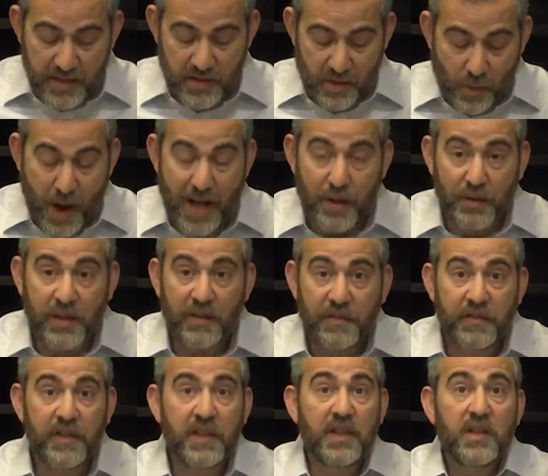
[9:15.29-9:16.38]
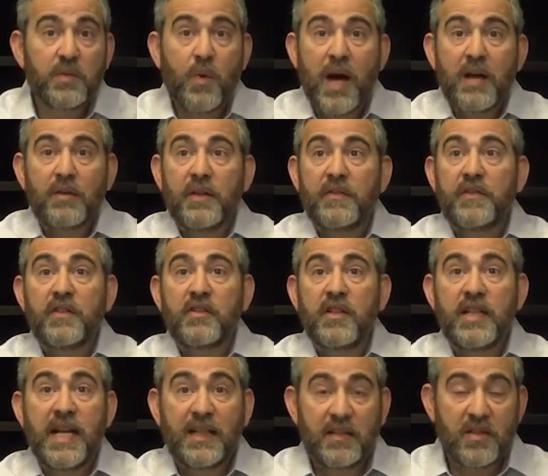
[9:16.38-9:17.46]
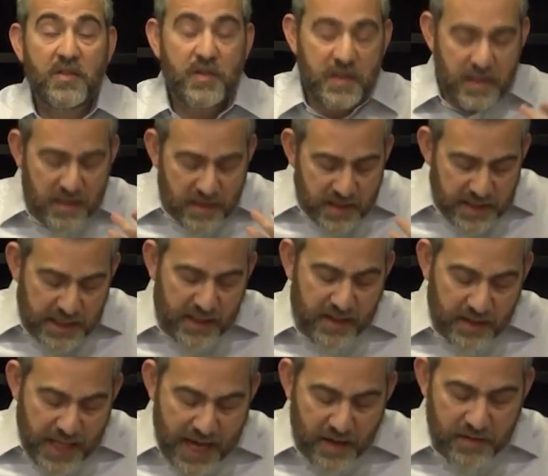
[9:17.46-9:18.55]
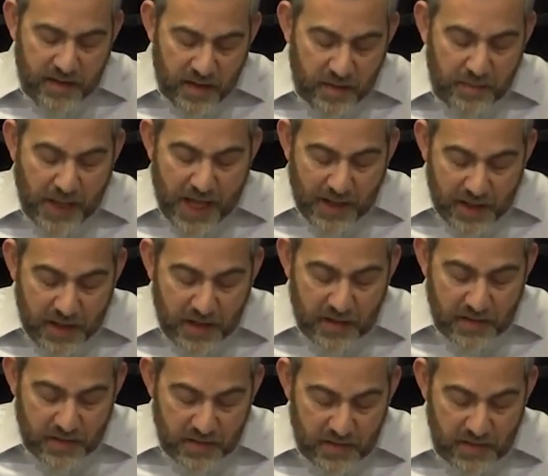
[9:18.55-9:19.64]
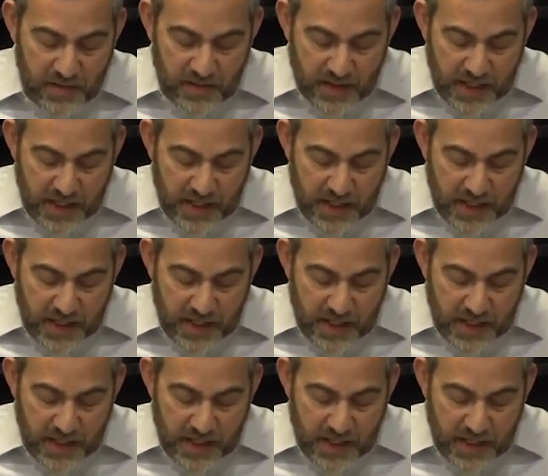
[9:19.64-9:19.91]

So why don't they feel it? Why don't they feel connected? Because there's thick clouds that are blocking us.